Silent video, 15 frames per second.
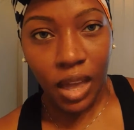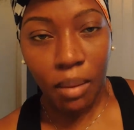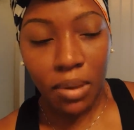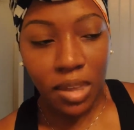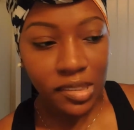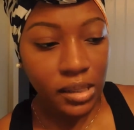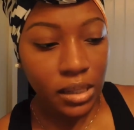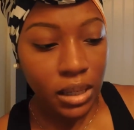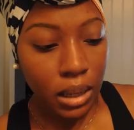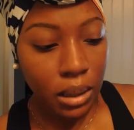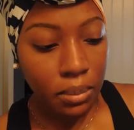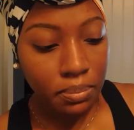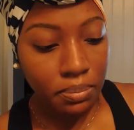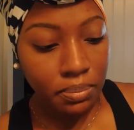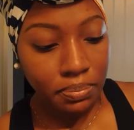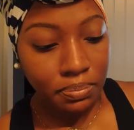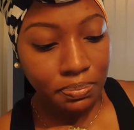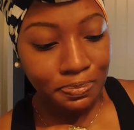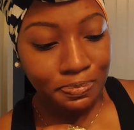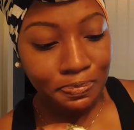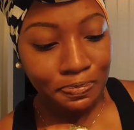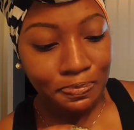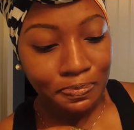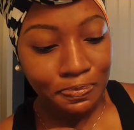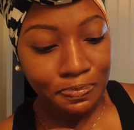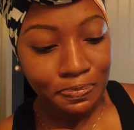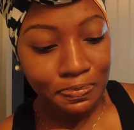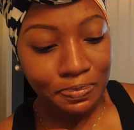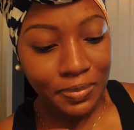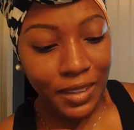messed it up.
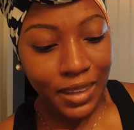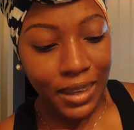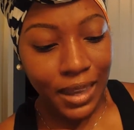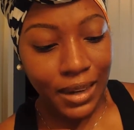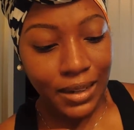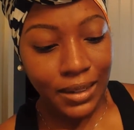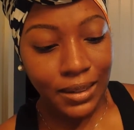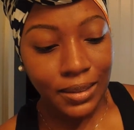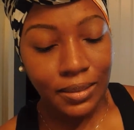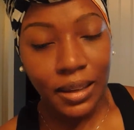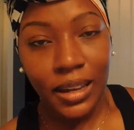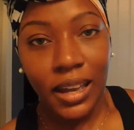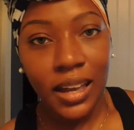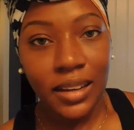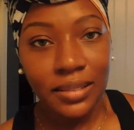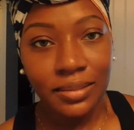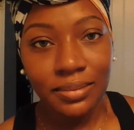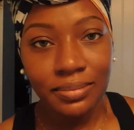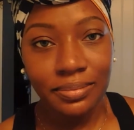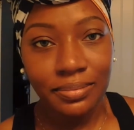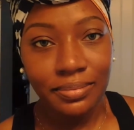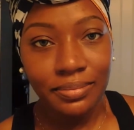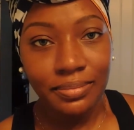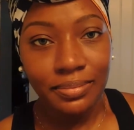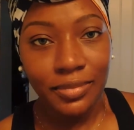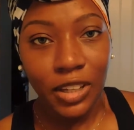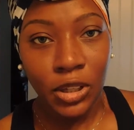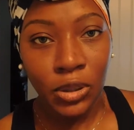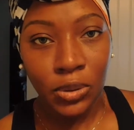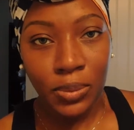Yeah, I did. I got
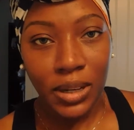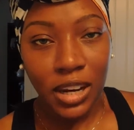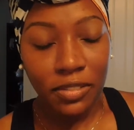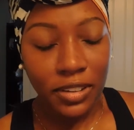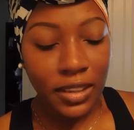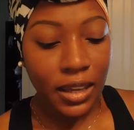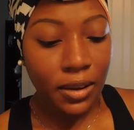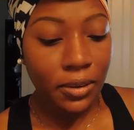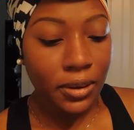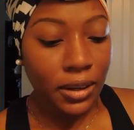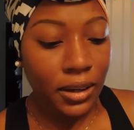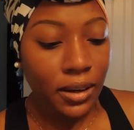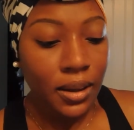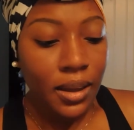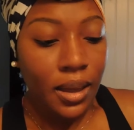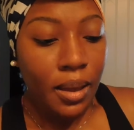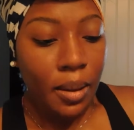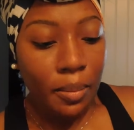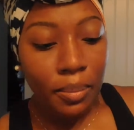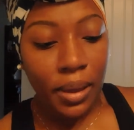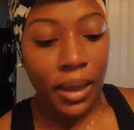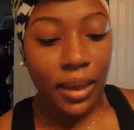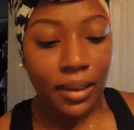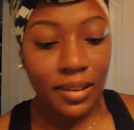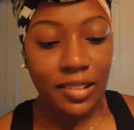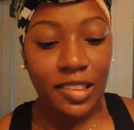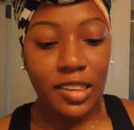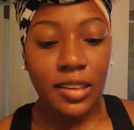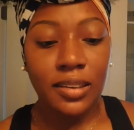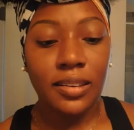glue and everything on there.
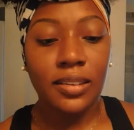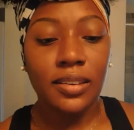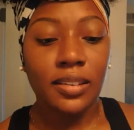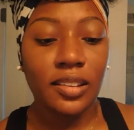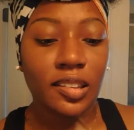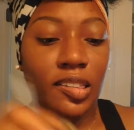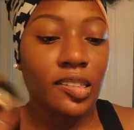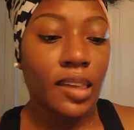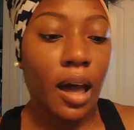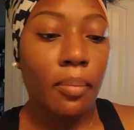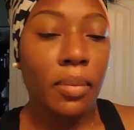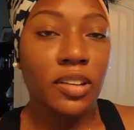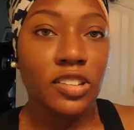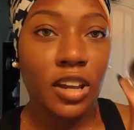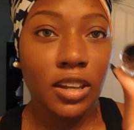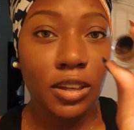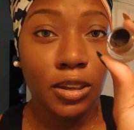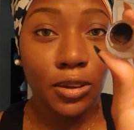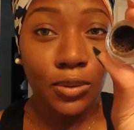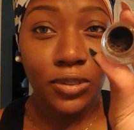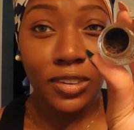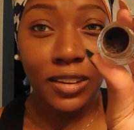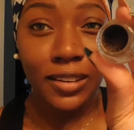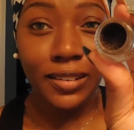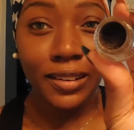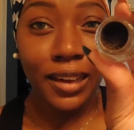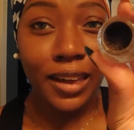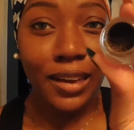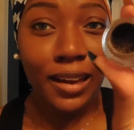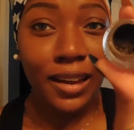But this is how much I use it.
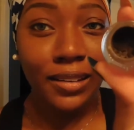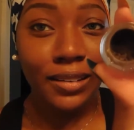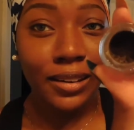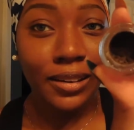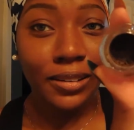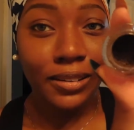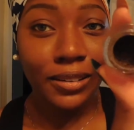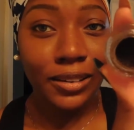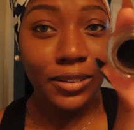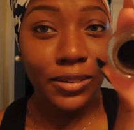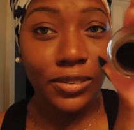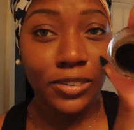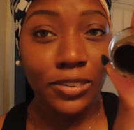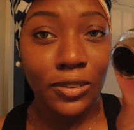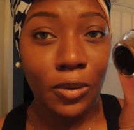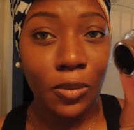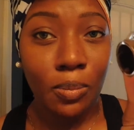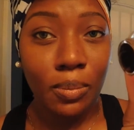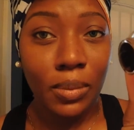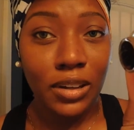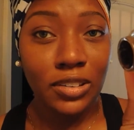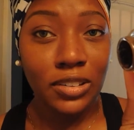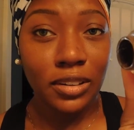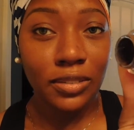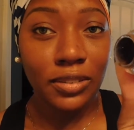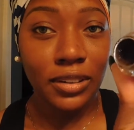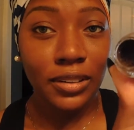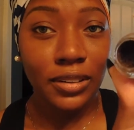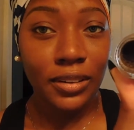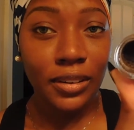Like, I literally use so much of it.